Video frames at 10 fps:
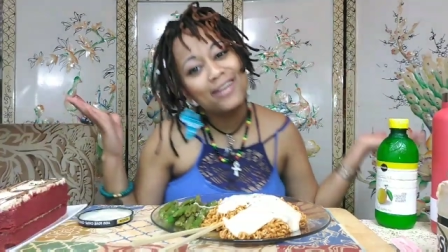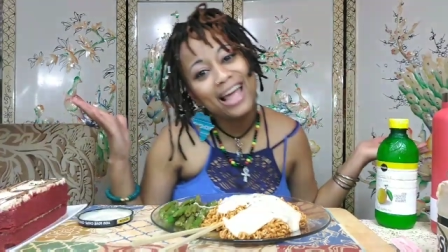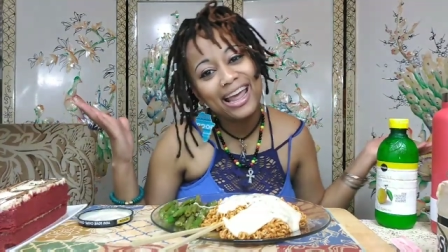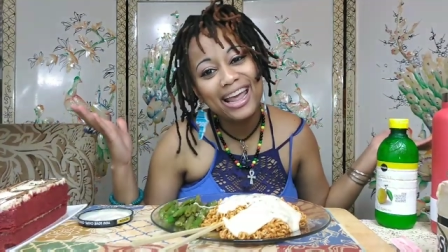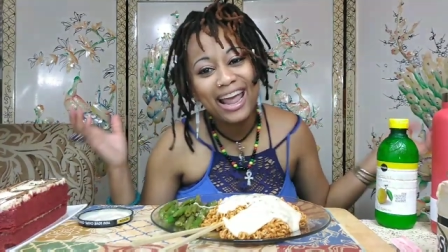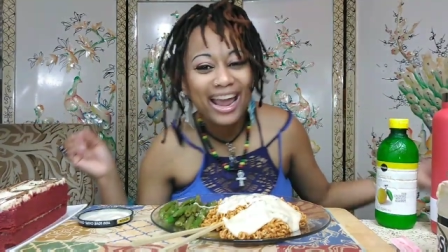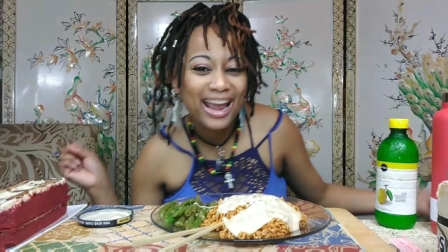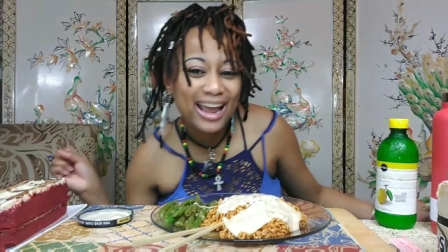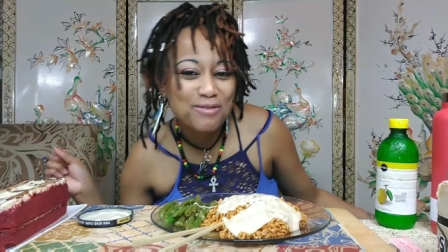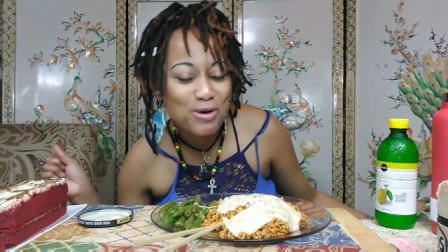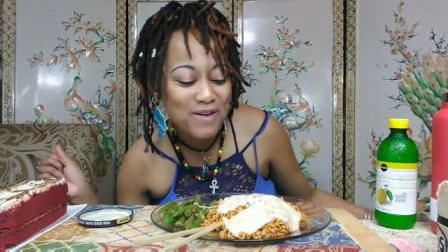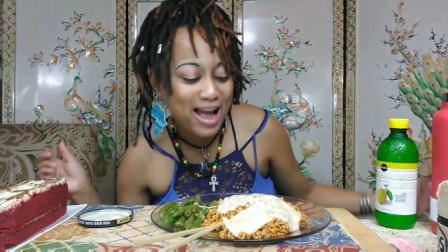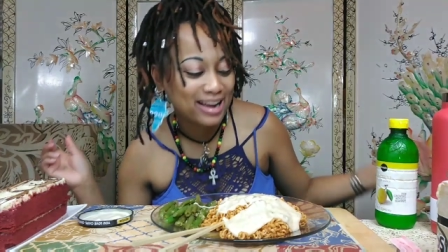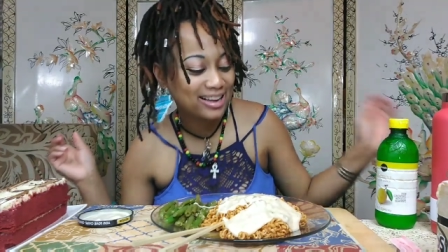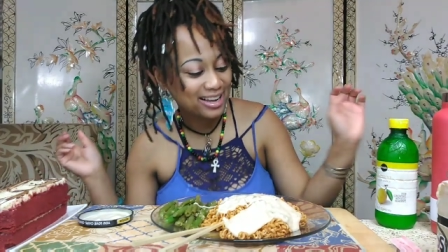Okay, and we're
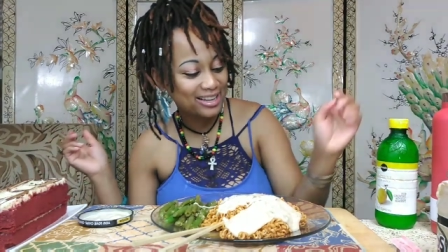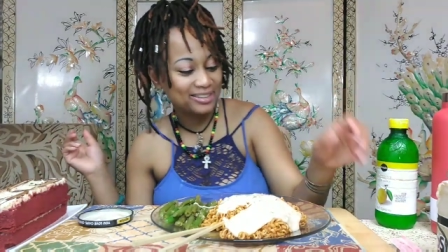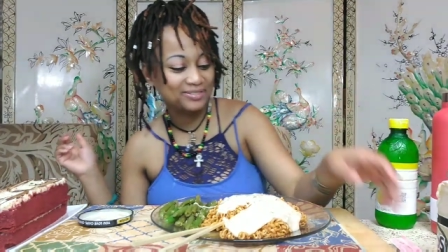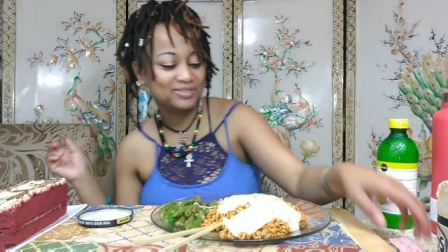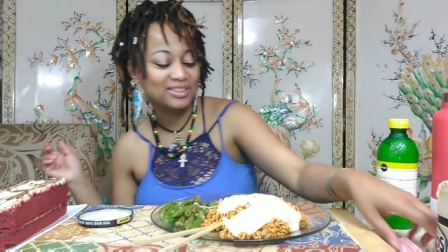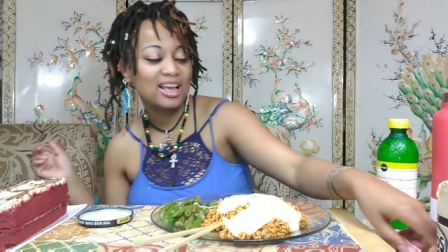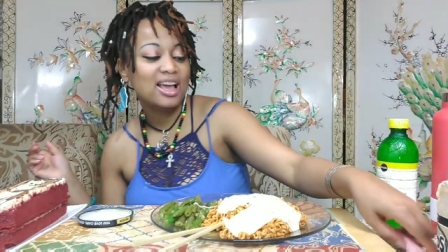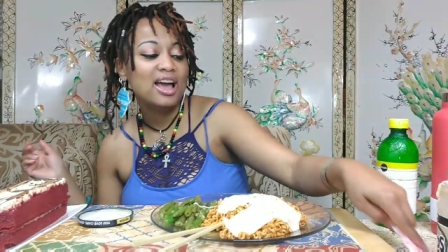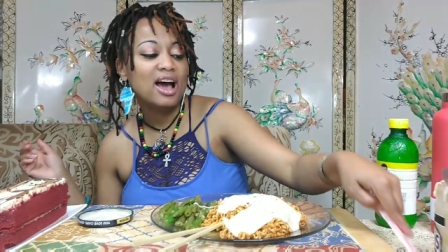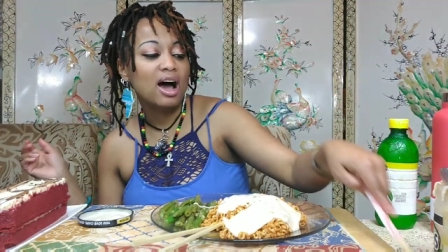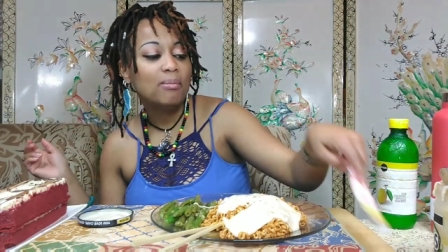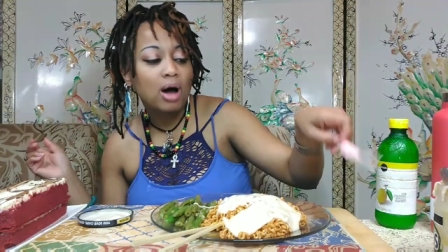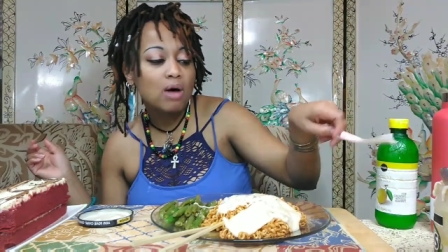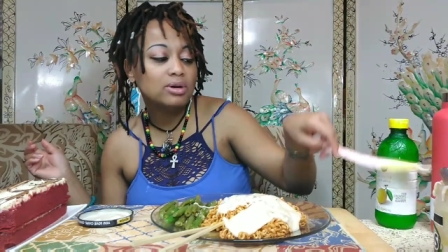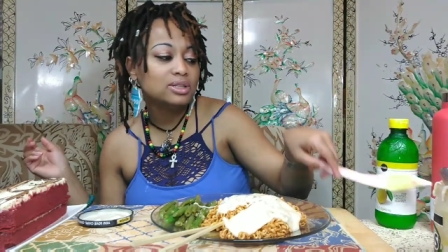back. I'm
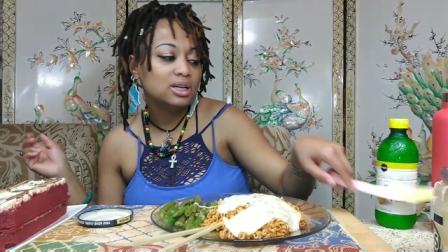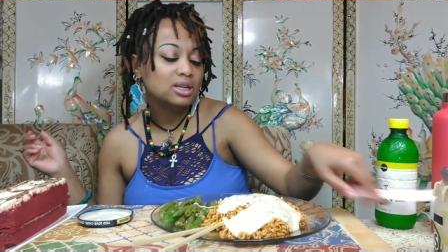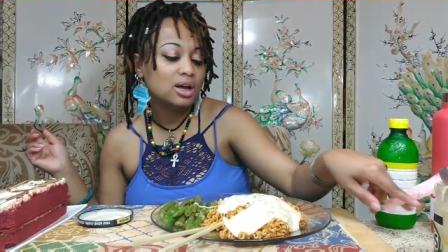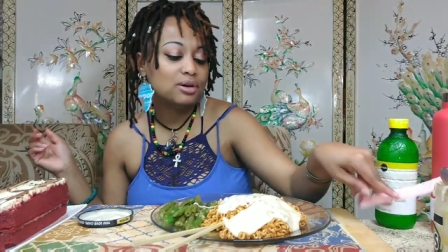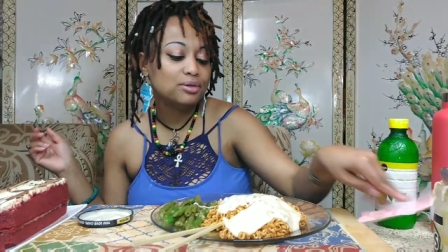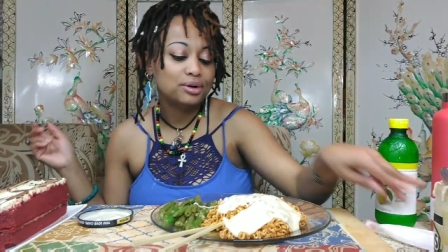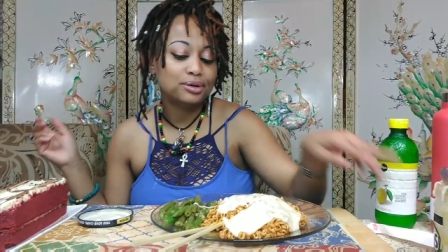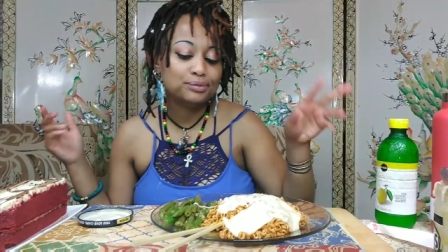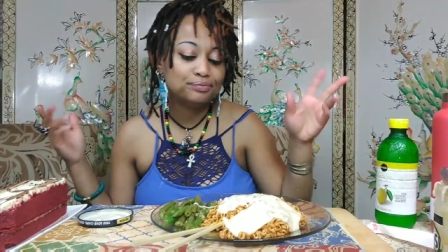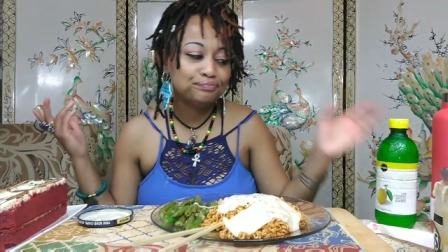always telling out. to hold on.